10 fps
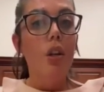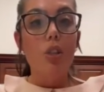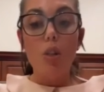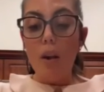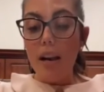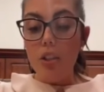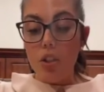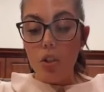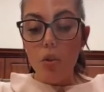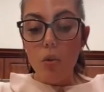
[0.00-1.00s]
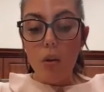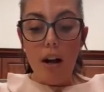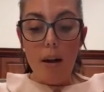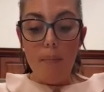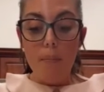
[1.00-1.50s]
So I do
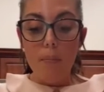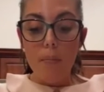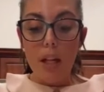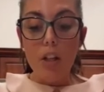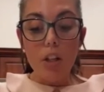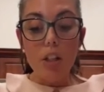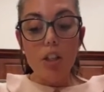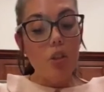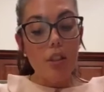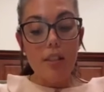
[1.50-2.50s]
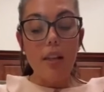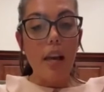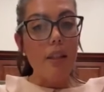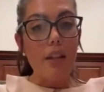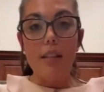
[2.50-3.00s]
encourage you to,
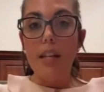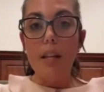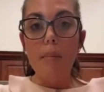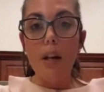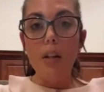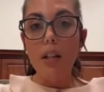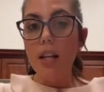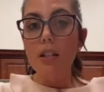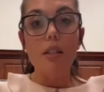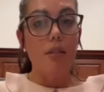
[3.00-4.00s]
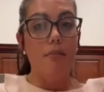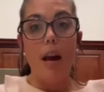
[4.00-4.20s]
again, that's an email list.